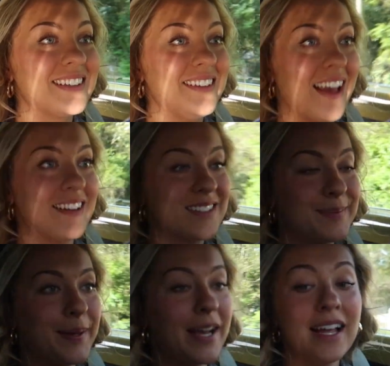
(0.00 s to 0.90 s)
yes,
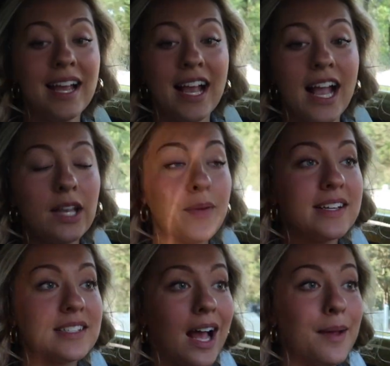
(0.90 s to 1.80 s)
but
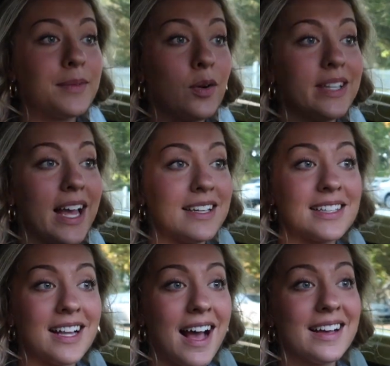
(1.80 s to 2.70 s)
anyways, I'm going to head
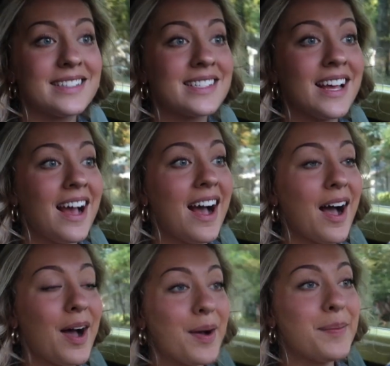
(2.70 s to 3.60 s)
to class.
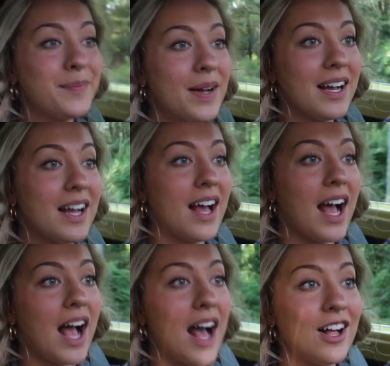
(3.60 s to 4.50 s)
Um,
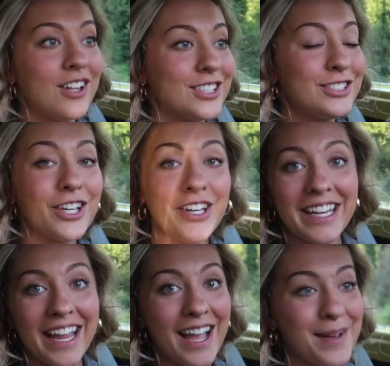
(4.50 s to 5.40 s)
I'll show
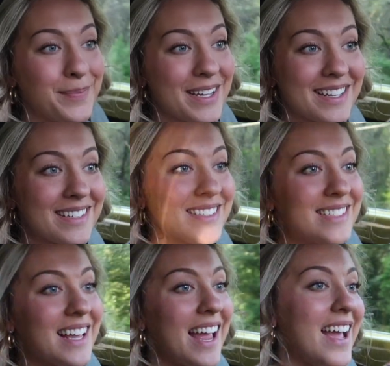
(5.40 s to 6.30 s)
you campus
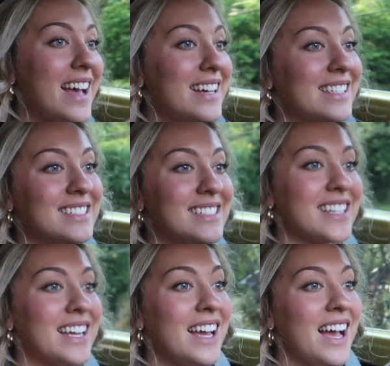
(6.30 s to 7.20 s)
and
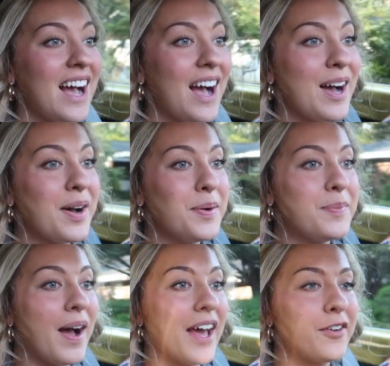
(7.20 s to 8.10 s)

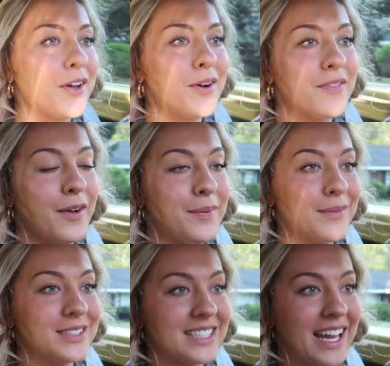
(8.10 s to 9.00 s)
um, I don't know if I'll be
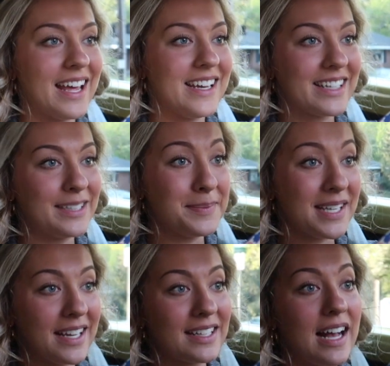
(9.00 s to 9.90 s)
able to get any clips
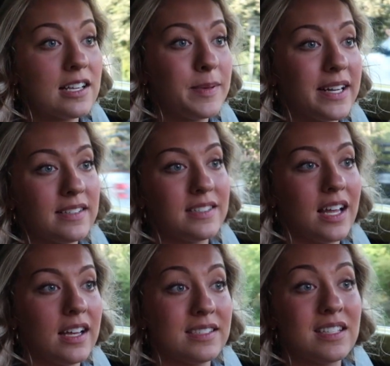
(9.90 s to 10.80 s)
in class because
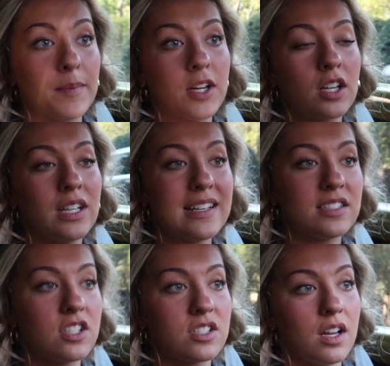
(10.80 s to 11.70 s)
it's a seminar class
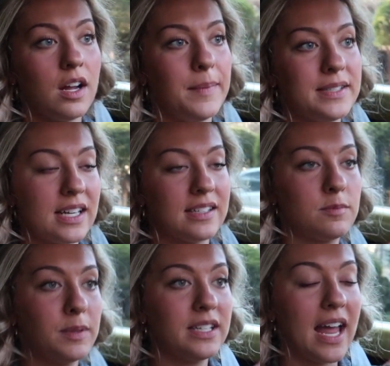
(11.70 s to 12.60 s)
and there's um, it's like
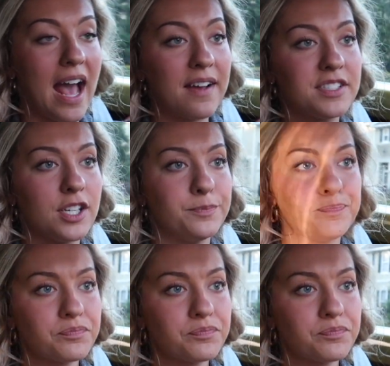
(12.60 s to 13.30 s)
split in half so